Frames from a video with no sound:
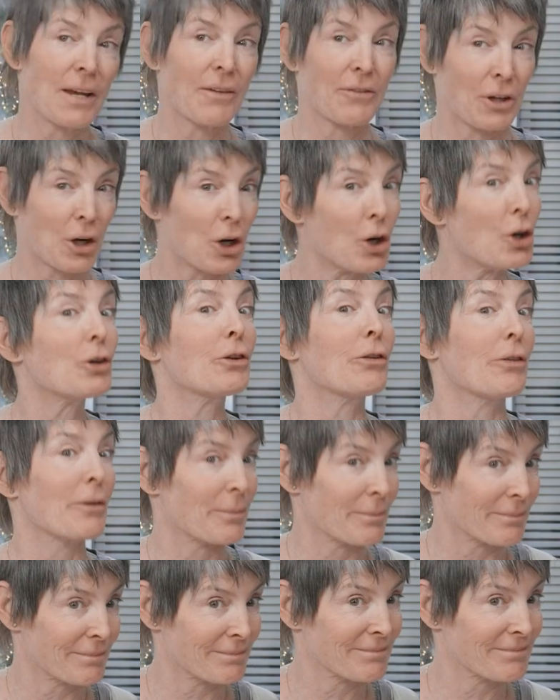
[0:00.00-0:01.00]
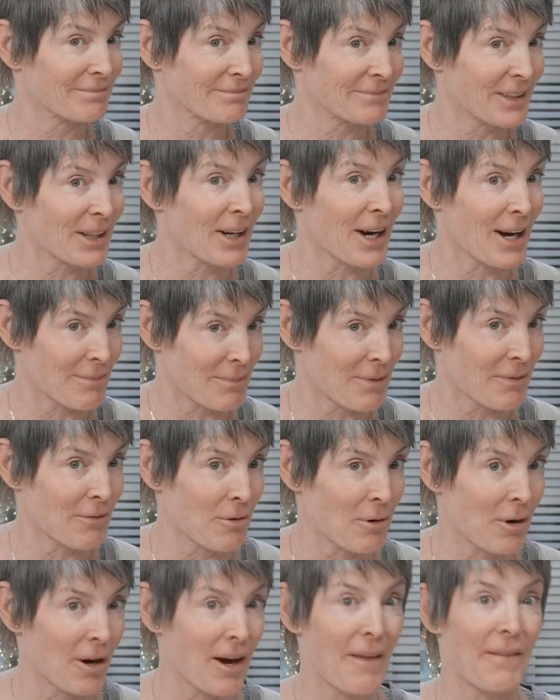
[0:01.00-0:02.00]
You have to cook them the night
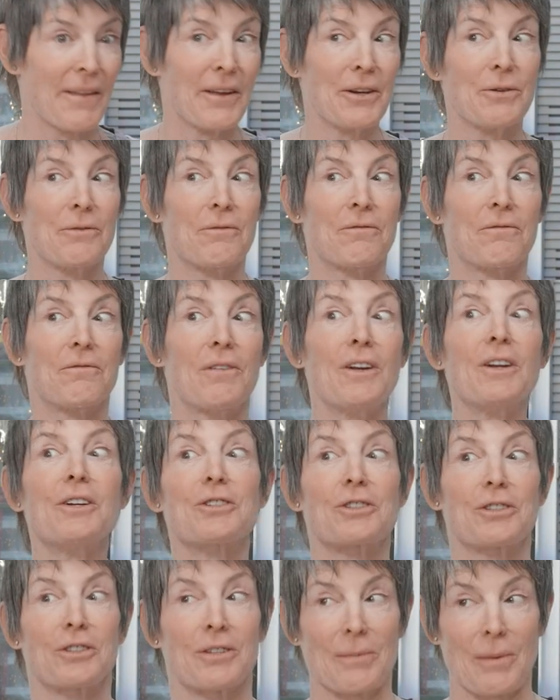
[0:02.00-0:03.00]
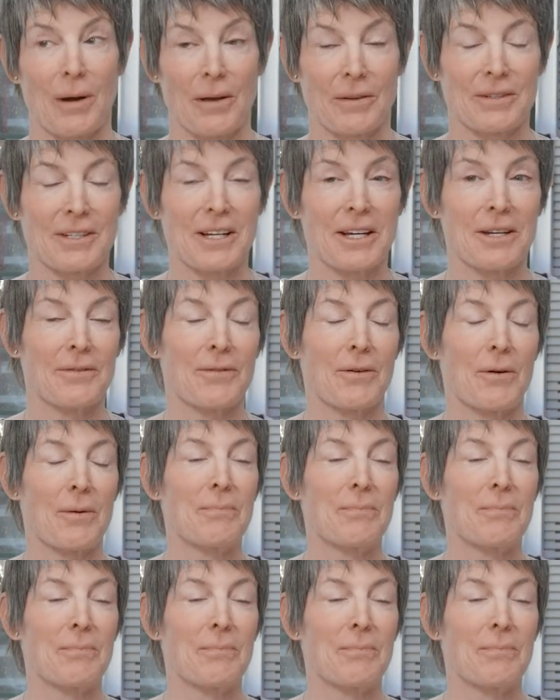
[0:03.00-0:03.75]
before, and then you finish them on the day of your